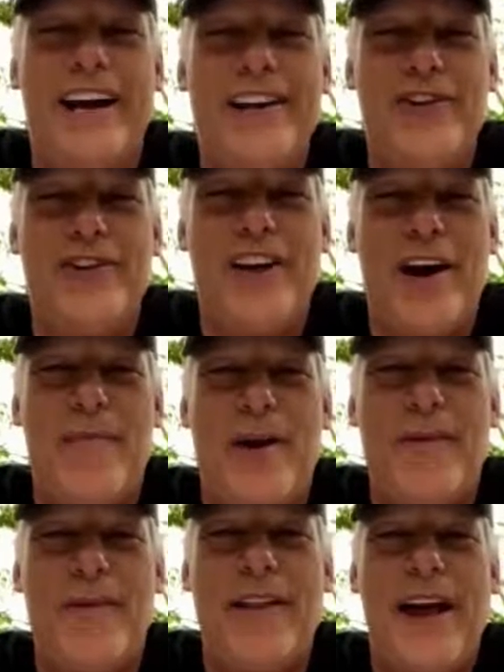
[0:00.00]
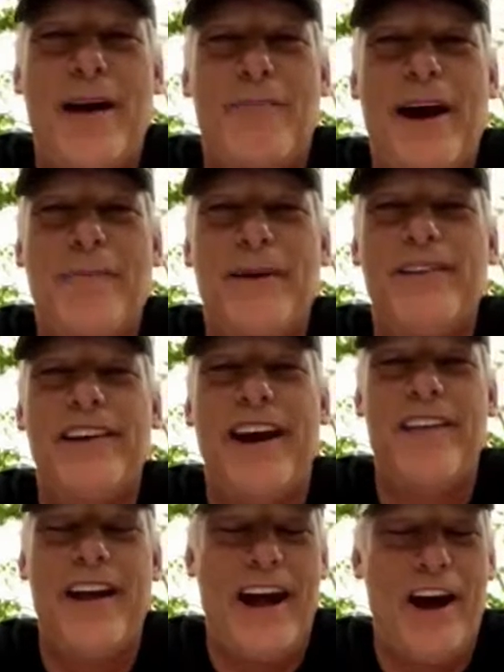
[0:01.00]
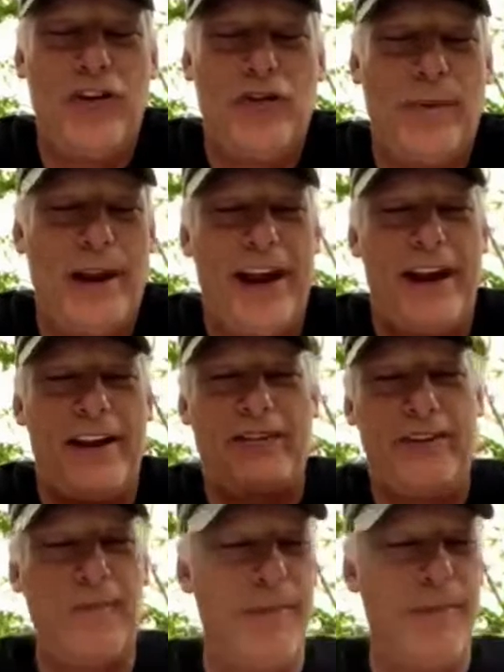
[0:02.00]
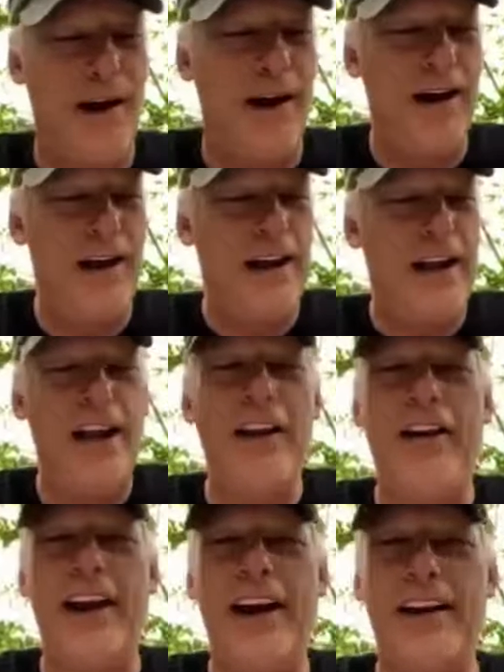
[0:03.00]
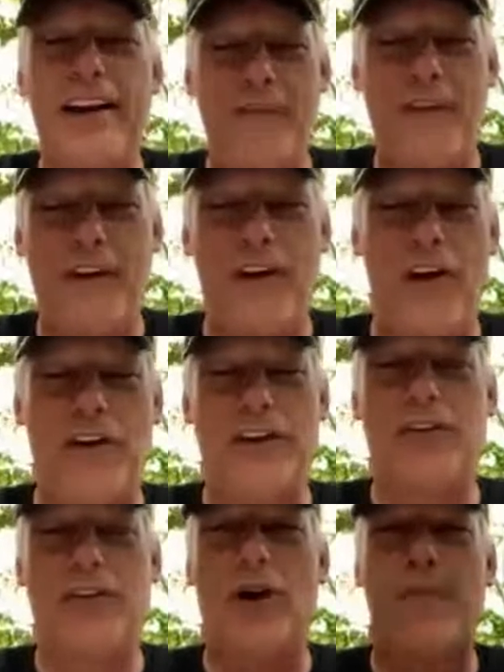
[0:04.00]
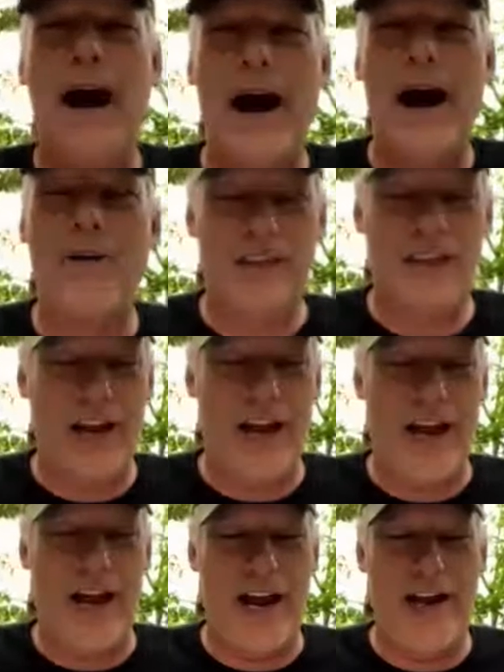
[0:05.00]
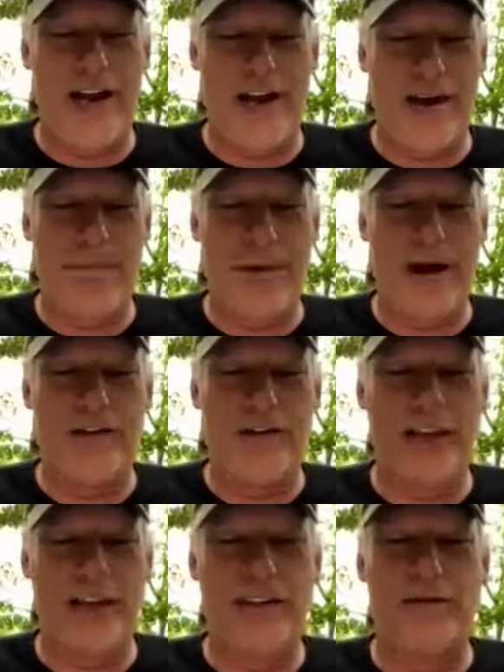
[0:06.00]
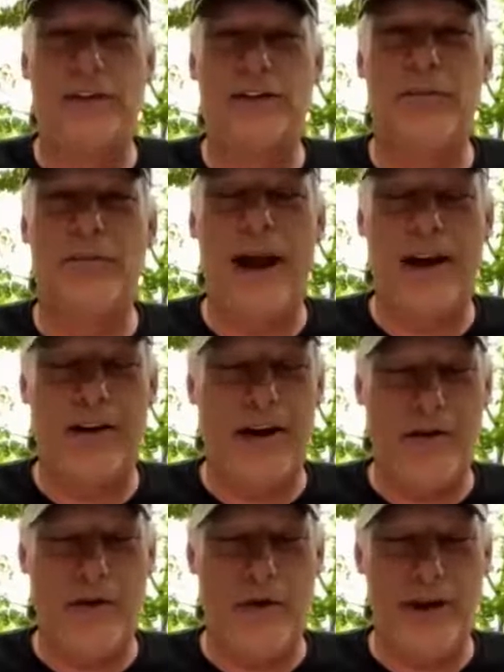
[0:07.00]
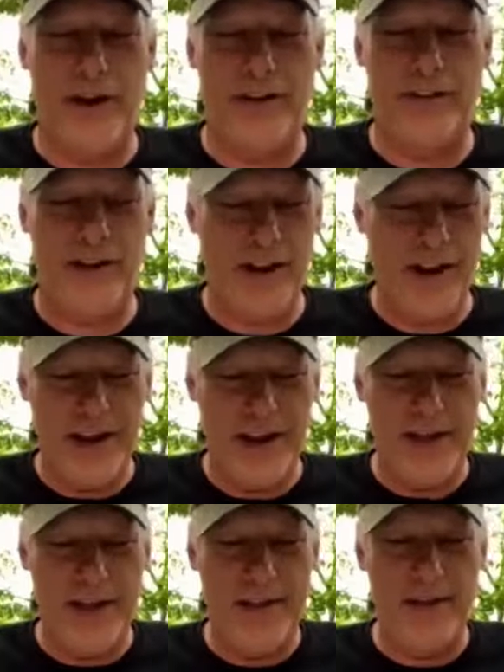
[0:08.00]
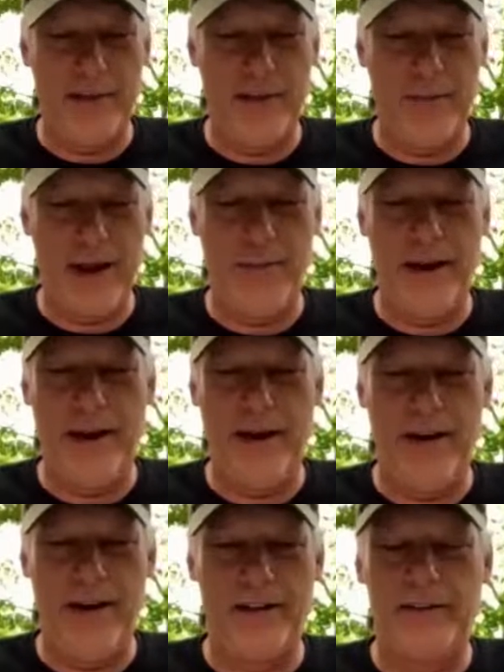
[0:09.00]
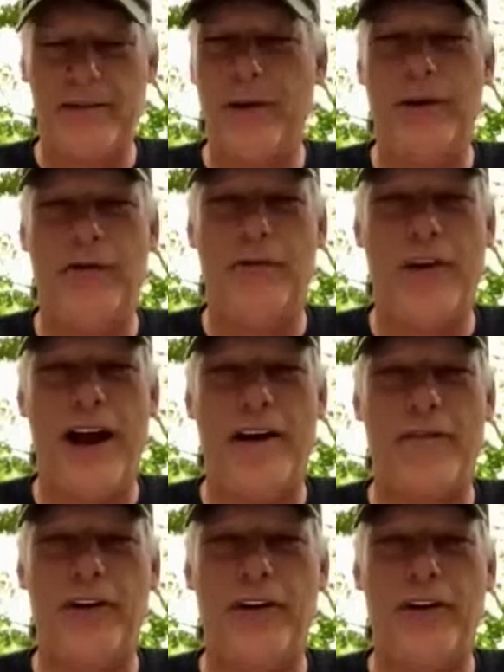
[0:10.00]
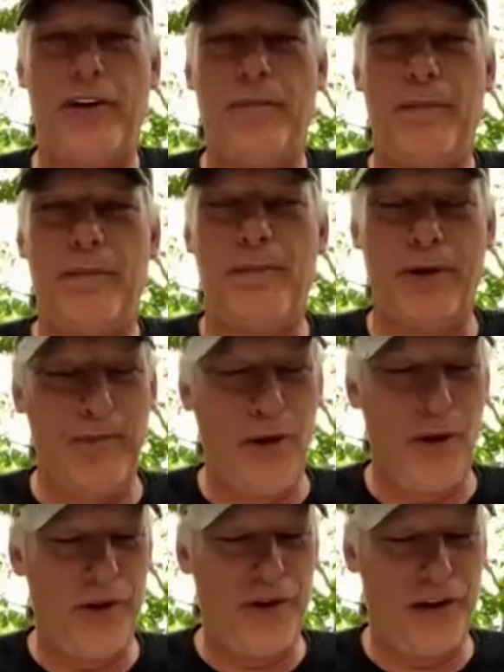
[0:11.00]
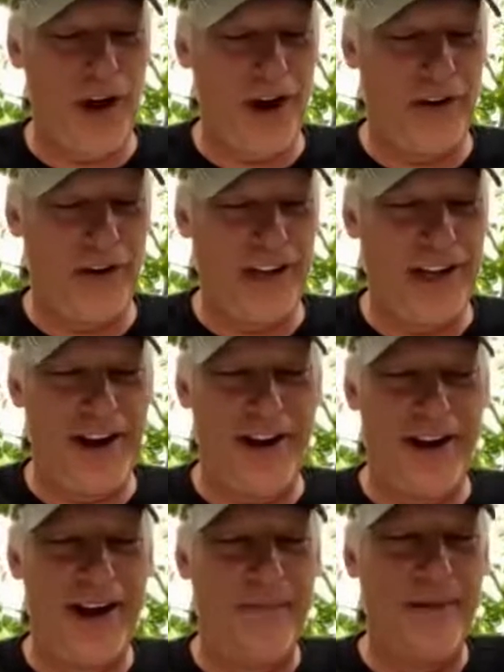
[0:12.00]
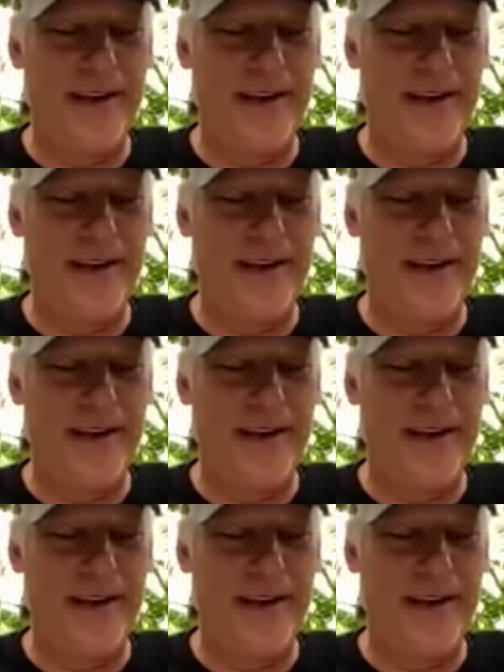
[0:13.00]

Usually I'm on my laptop inside the house, but I had some internet difficulties, so I'm outside, and I apologize if there's some background noise that you may be hearing. It's a beautiful afternoon and people are mowing their yards in the area.